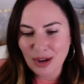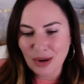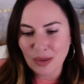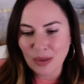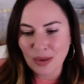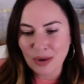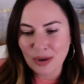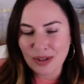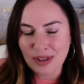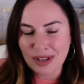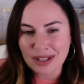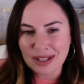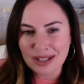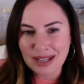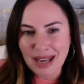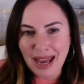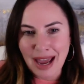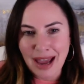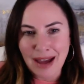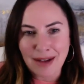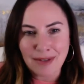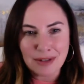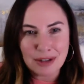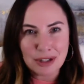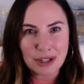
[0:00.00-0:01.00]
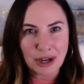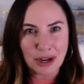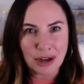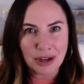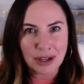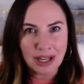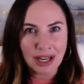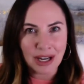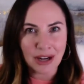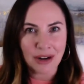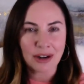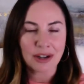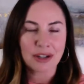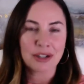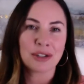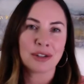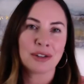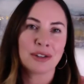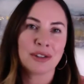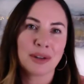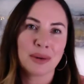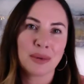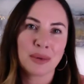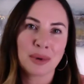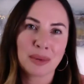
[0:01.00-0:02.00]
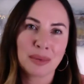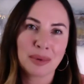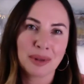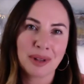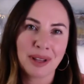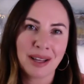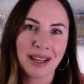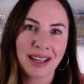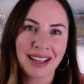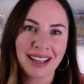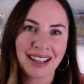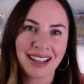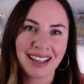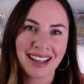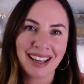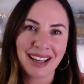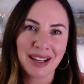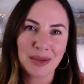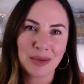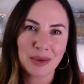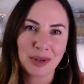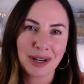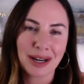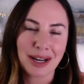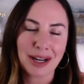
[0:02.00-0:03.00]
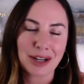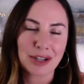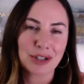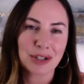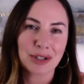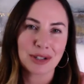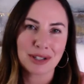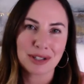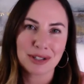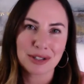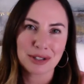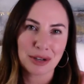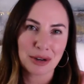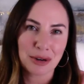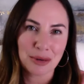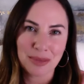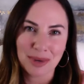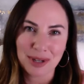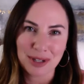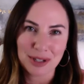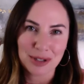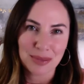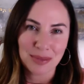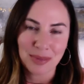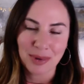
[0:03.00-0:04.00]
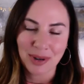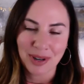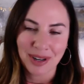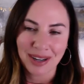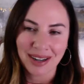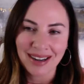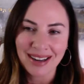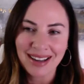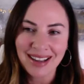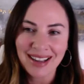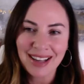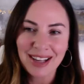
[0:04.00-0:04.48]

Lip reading: we're this avatar character that we're playing, and we're actually so much more.